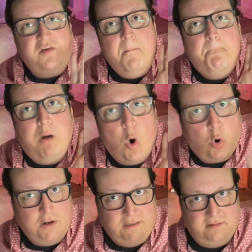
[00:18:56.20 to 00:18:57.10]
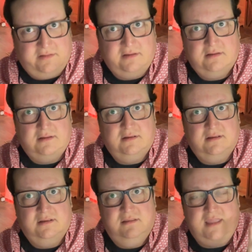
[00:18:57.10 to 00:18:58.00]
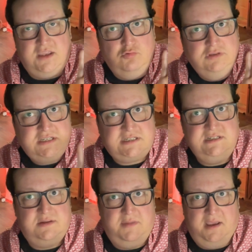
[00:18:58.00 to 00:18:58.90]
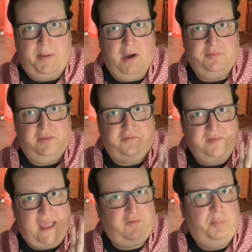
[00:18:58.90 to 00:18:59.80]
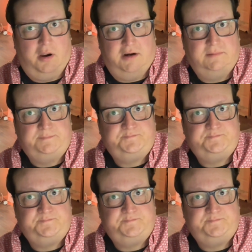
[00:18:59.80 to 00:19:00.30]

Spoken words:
important that you listen to me about this next part.